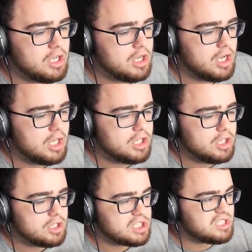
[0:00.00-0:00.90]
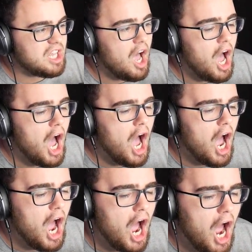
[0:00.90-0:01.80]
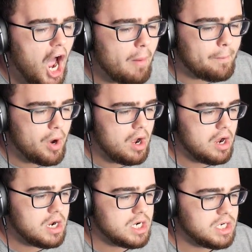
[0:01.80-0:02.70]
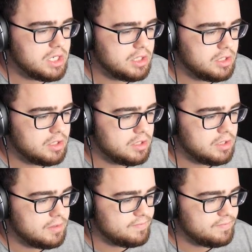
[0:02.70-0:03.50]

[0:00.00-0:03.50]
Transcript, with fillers: I got you. Stop! I'm trying to help.